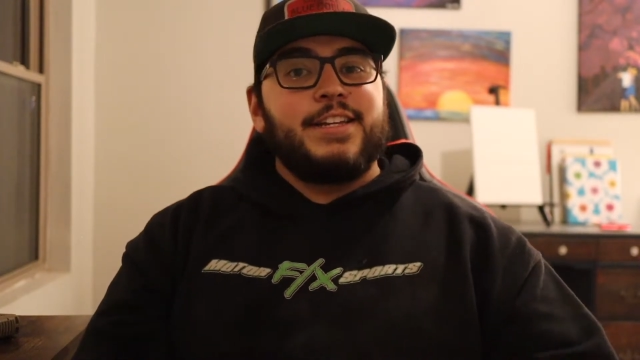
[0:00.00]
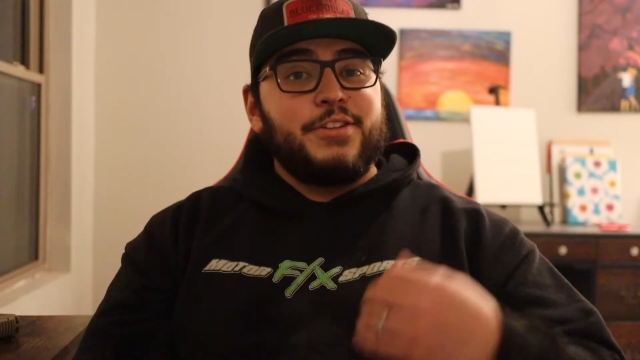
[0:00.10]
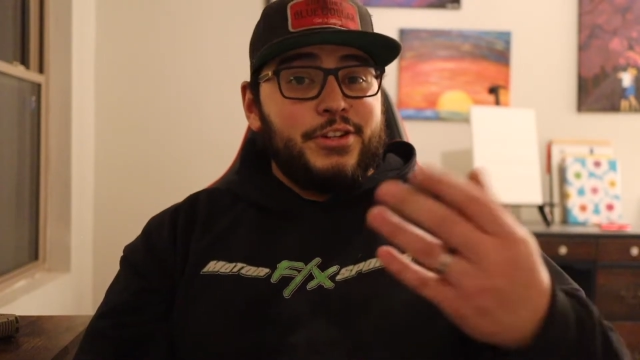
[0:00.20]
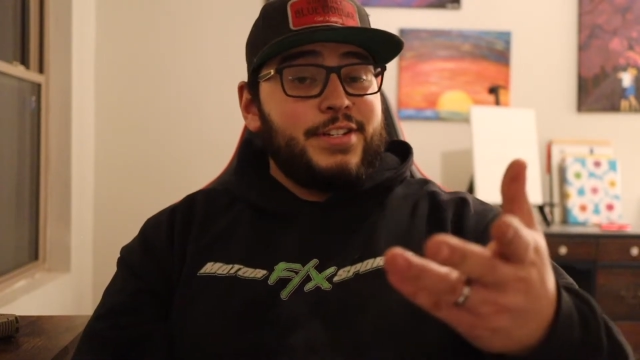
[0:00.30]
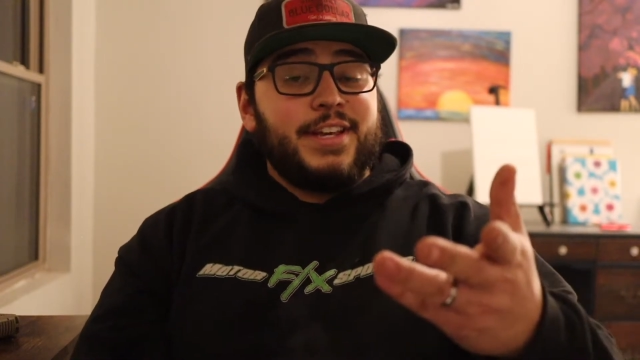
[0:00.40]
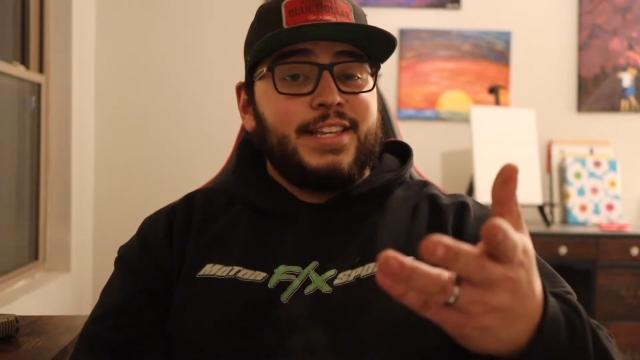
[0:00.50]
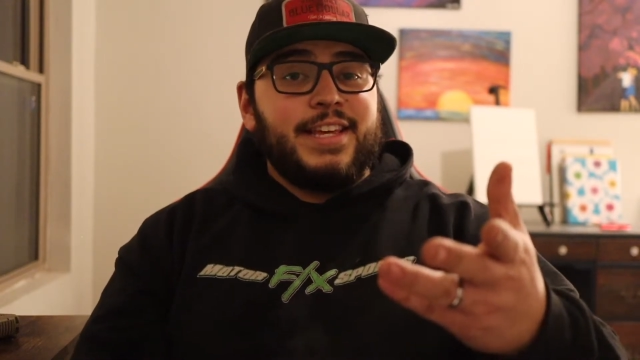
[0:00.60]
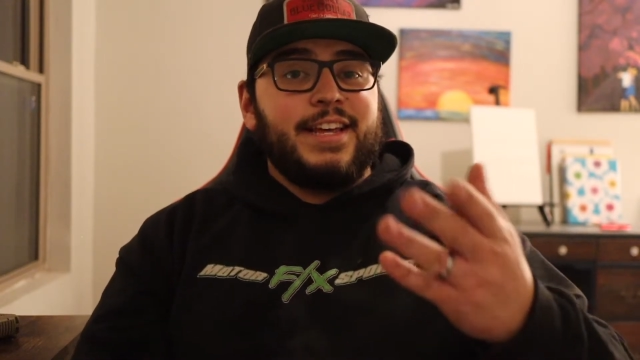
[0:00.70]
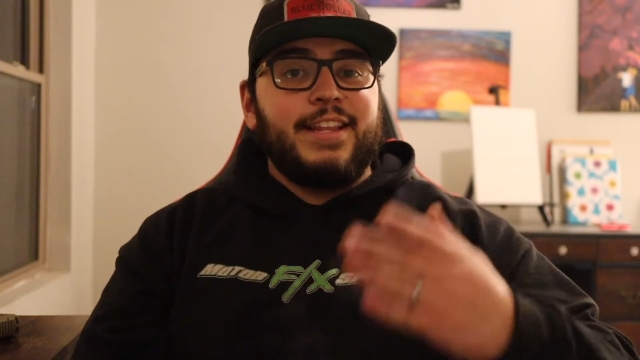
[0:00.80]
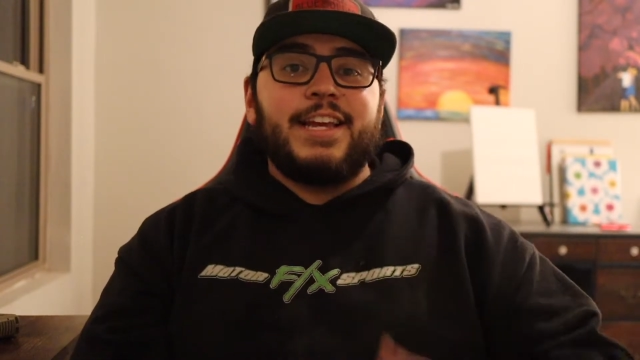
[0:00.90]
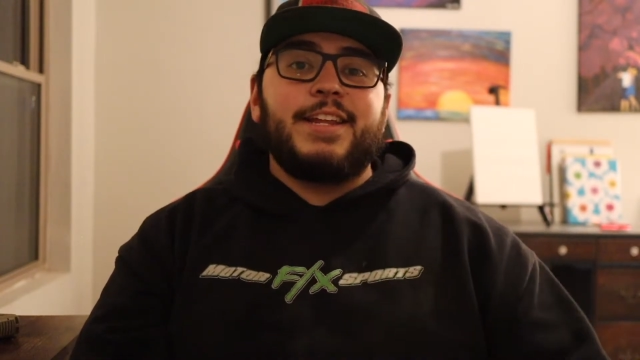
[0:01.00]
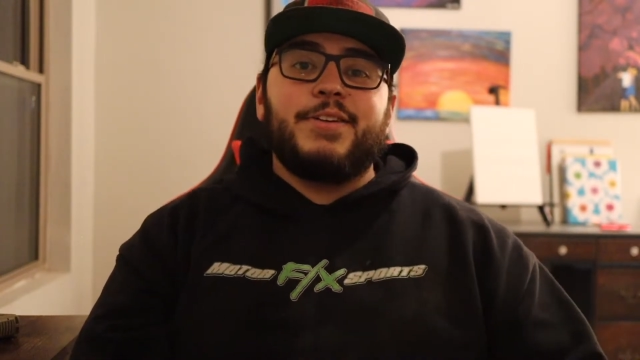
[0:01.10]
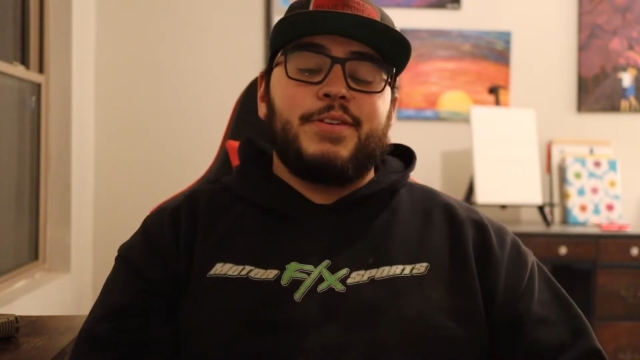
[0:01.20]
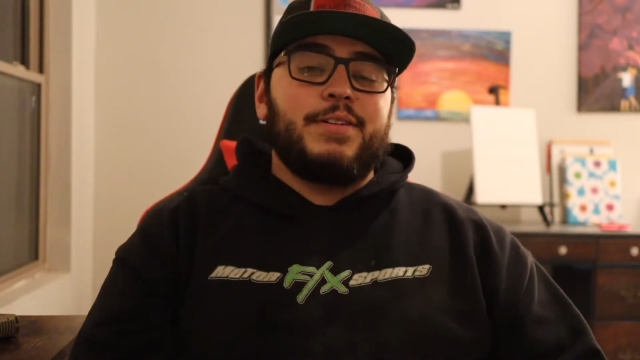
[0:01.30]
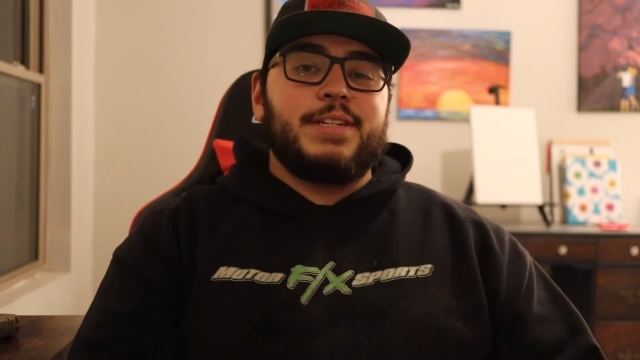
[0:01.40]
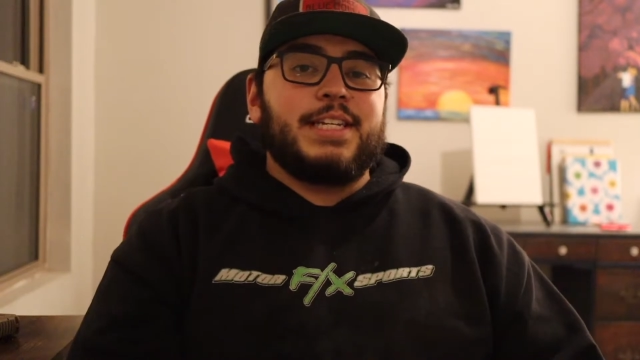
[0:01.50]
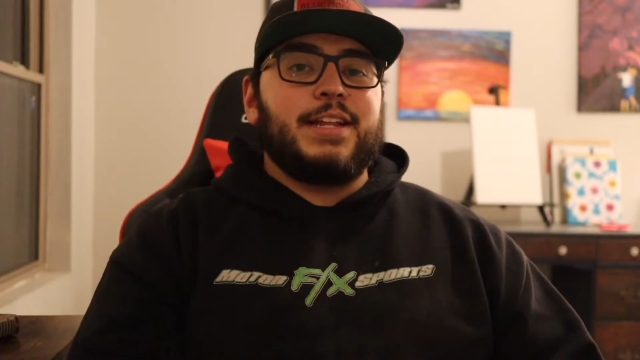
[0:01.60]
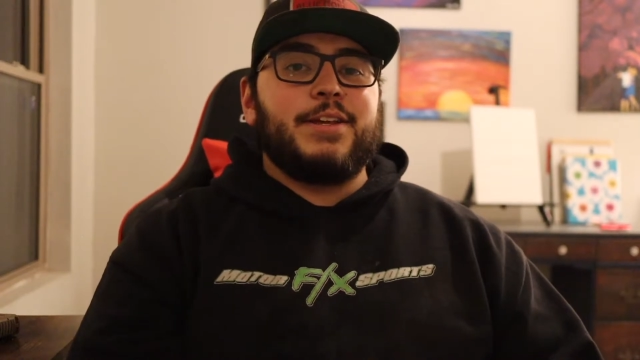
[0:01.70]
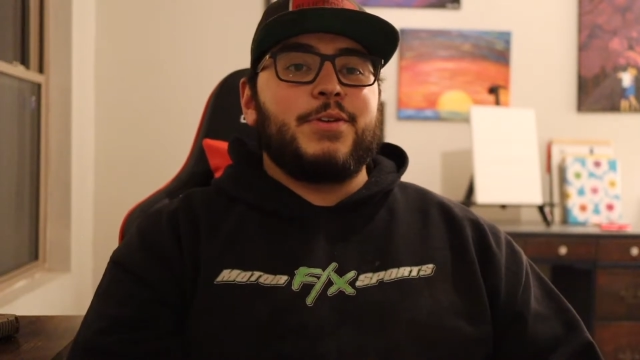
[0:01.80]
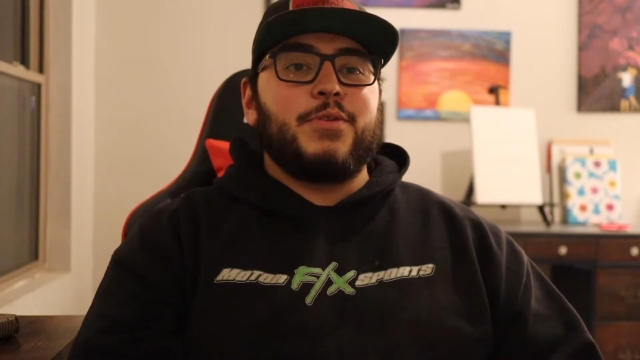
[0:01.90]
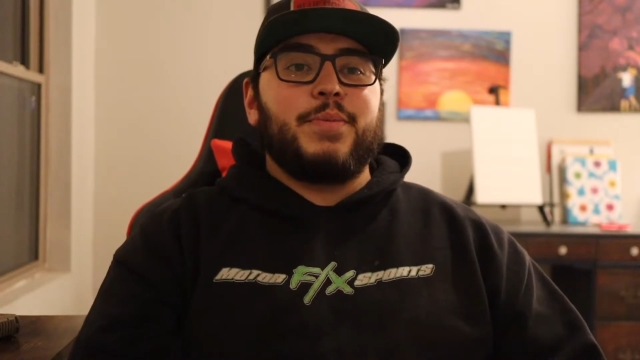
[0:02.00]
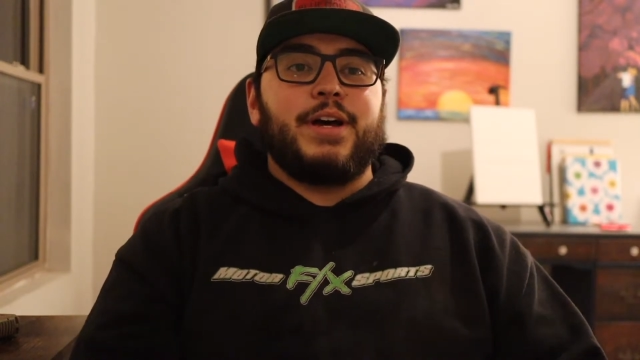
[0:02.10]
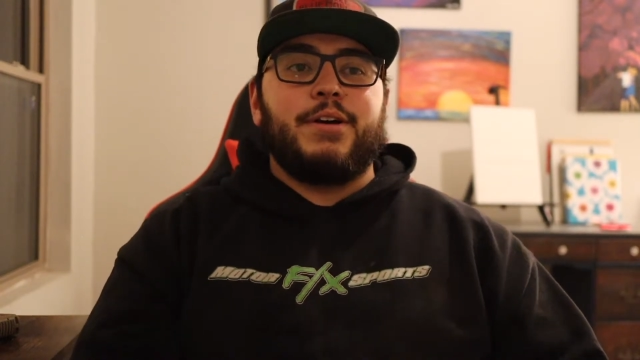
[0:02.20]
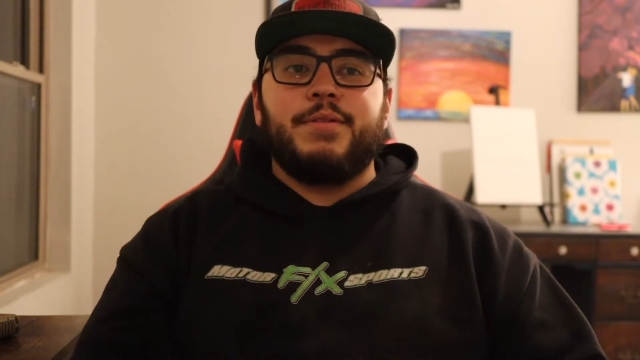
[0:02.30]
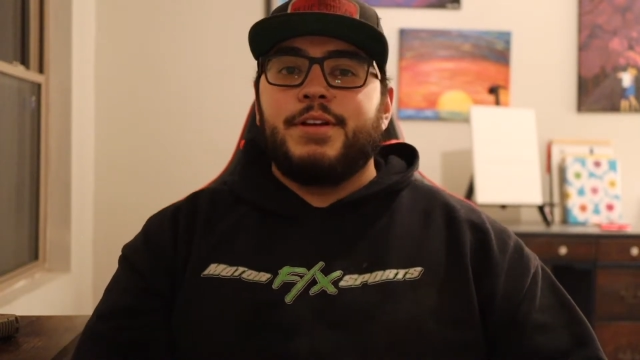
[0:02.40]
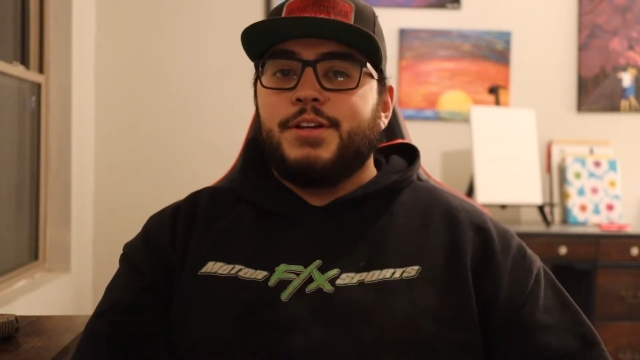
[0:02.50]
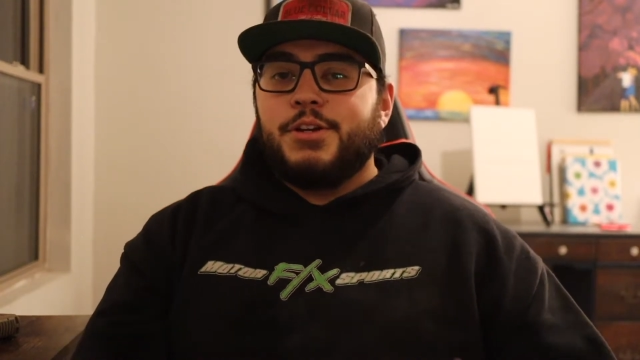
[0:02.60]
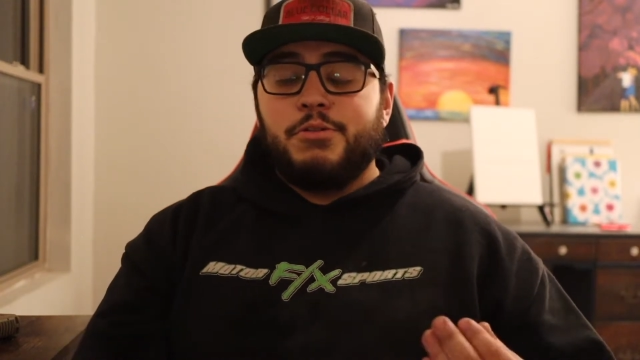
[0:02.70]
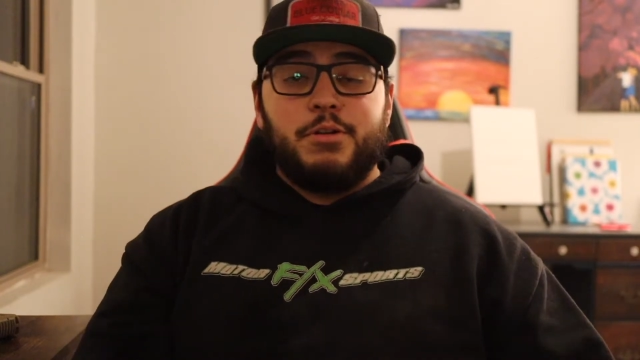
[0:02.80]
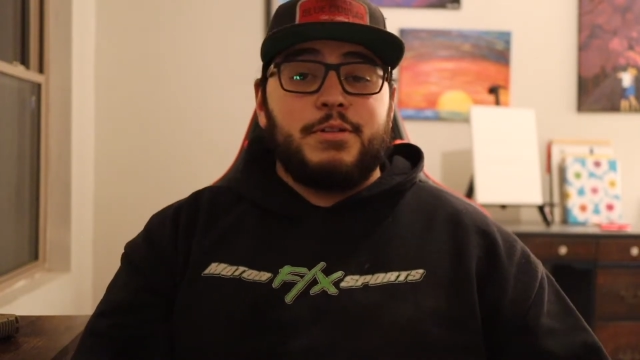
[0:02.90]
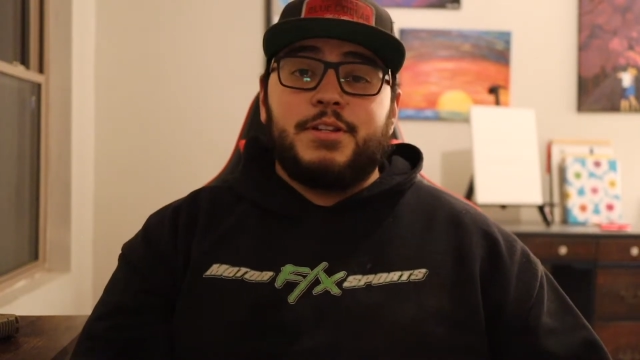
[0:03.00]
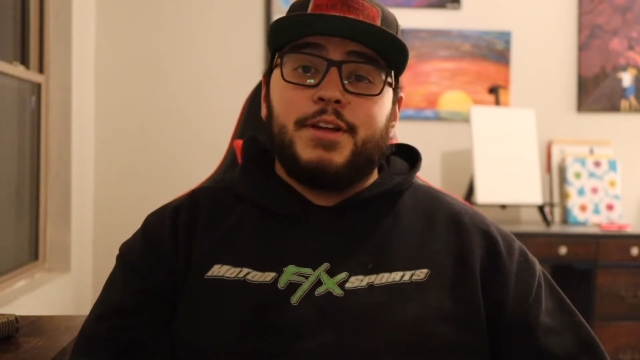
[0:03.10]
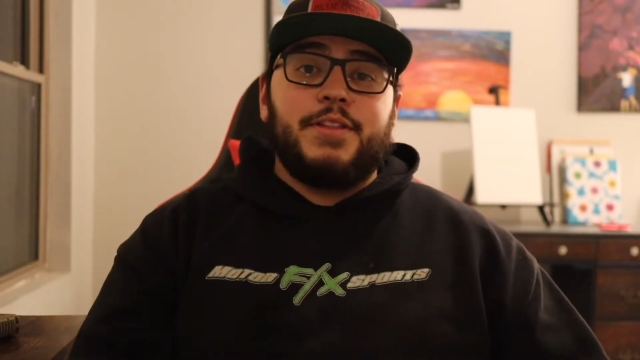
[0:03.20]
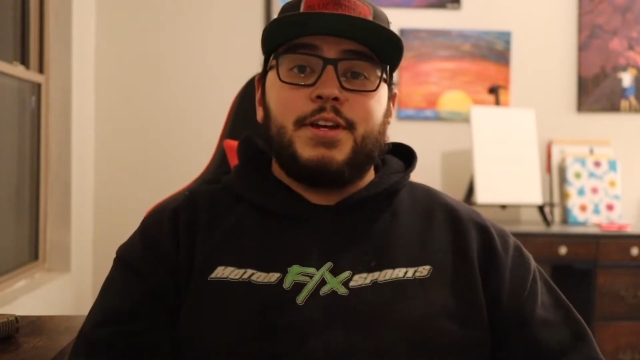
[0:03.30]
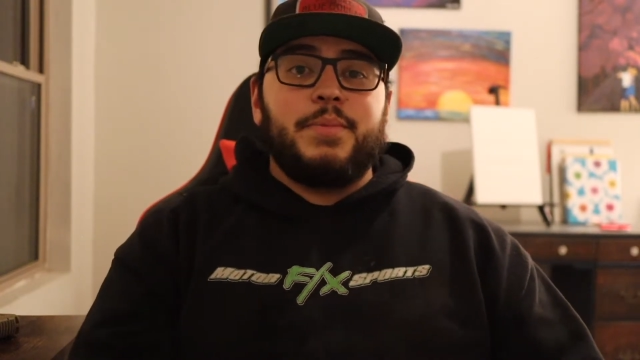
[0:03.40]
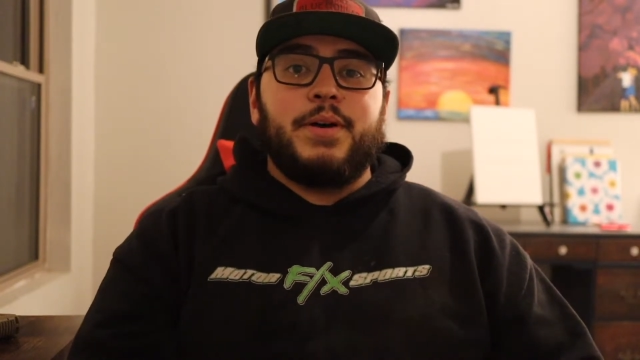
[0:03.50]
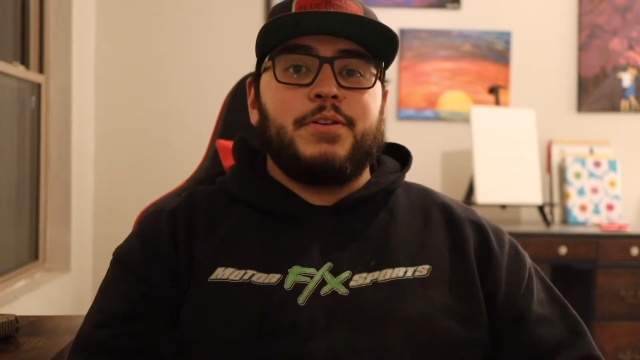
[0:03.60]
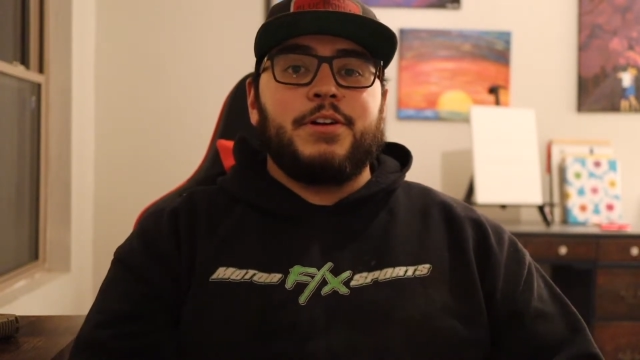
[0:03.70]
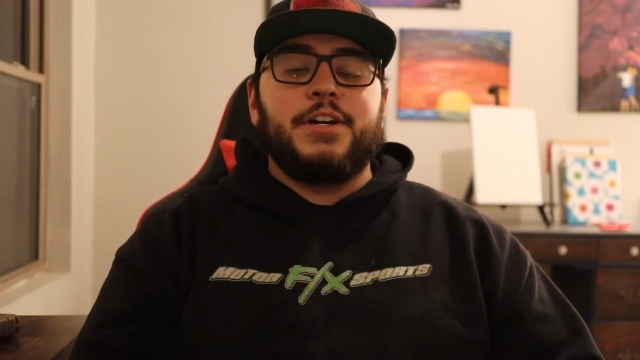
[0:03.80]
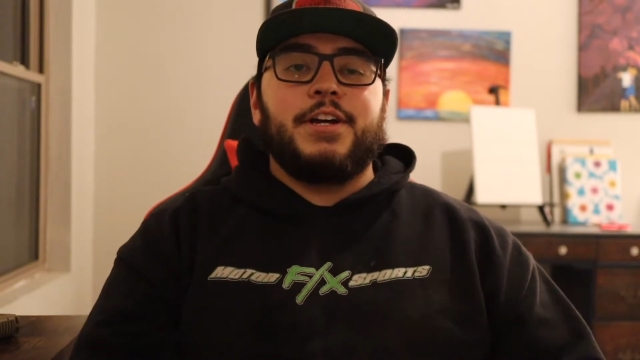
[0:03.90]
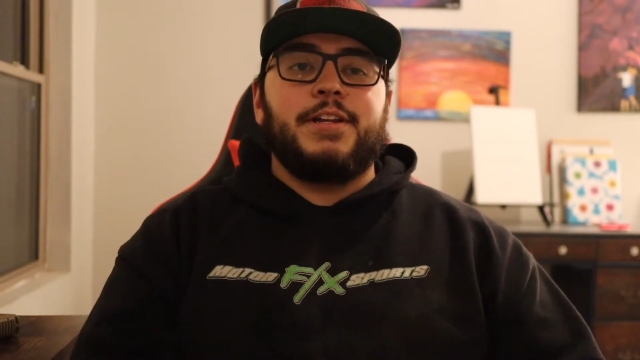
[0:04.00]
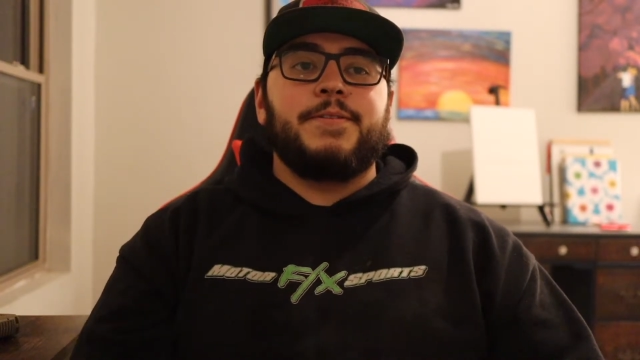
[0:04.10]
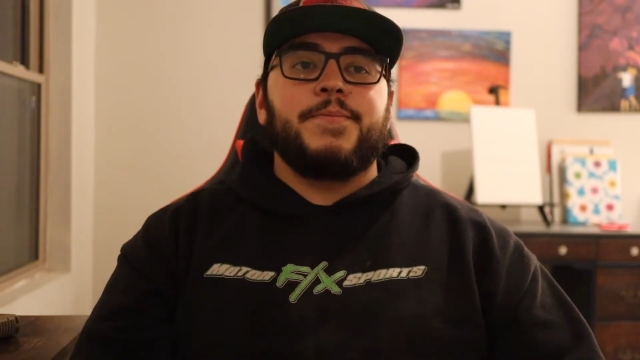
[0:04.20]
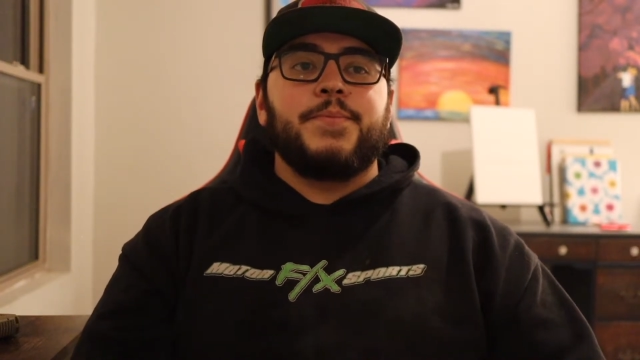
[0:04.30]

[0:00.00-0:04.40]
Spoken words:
just like that lady who I was telling you about, who knows nothing about her gun